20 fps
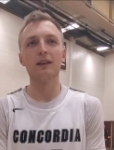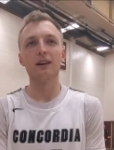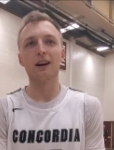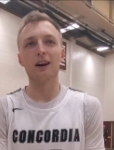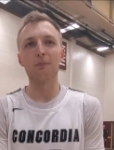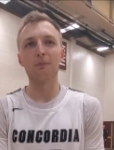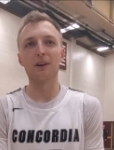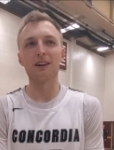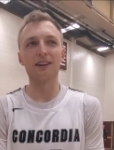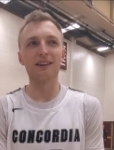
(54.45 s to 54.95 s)

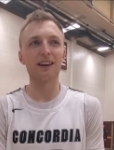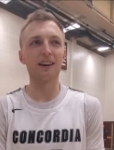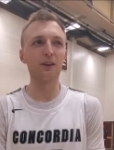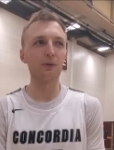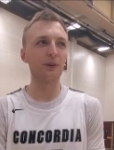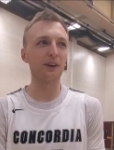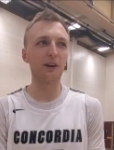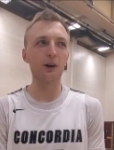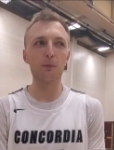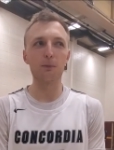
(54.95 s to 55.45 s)
Uh, play together,
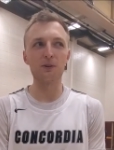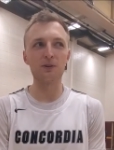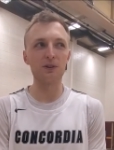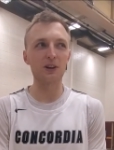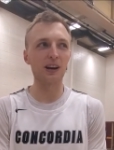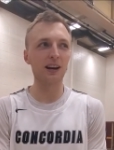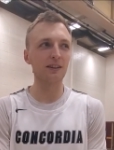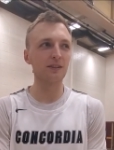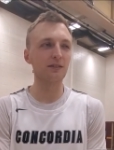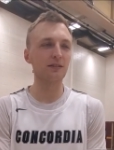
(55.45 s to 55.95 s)
we get open
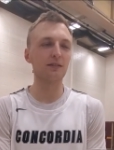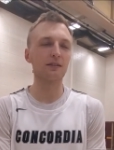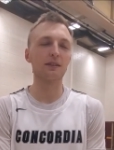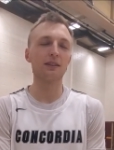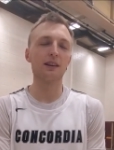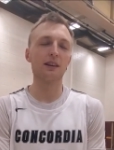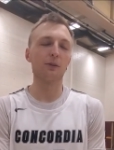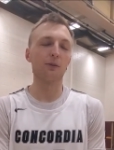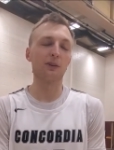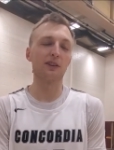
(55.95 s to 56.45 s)
shots.
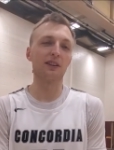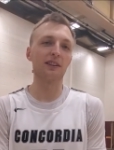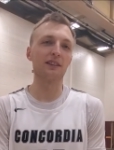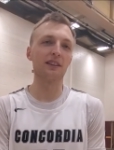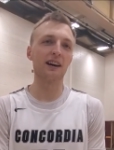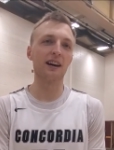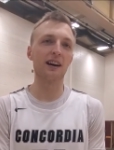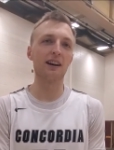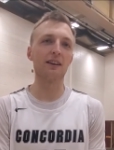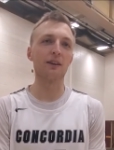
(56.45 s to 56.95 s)
We did
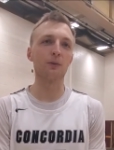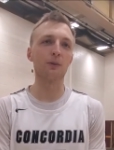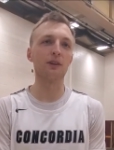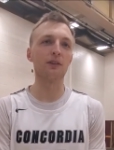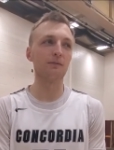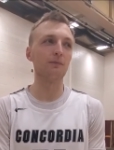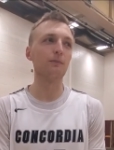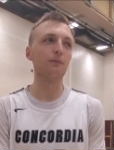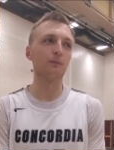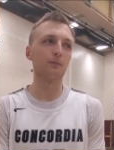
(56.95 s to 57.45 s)
that, and we,
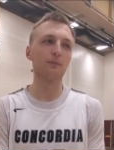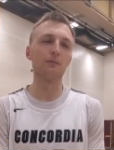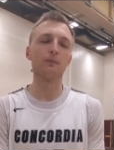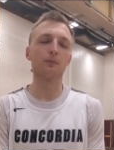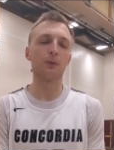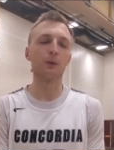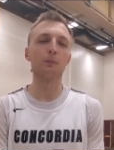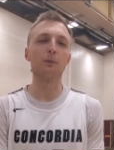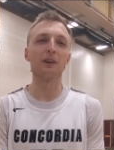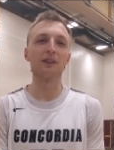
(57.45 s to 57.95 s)

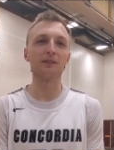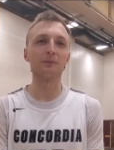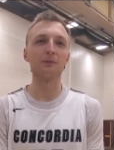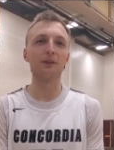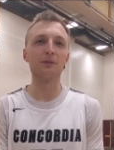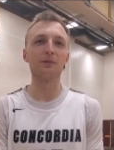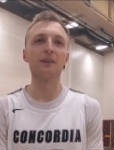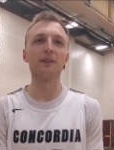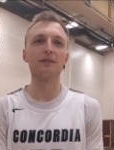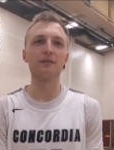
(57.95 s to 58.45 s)
we played some
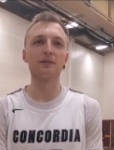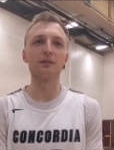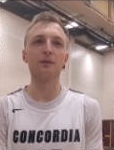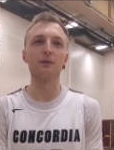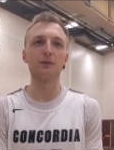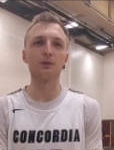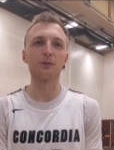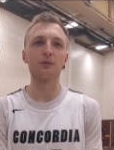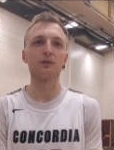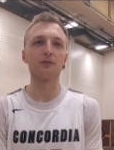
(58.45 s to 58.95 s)
defense too,
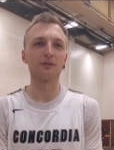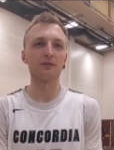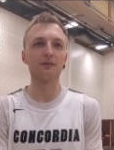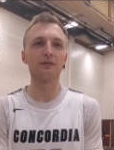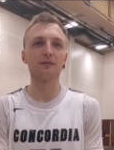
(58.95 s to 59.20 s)
which is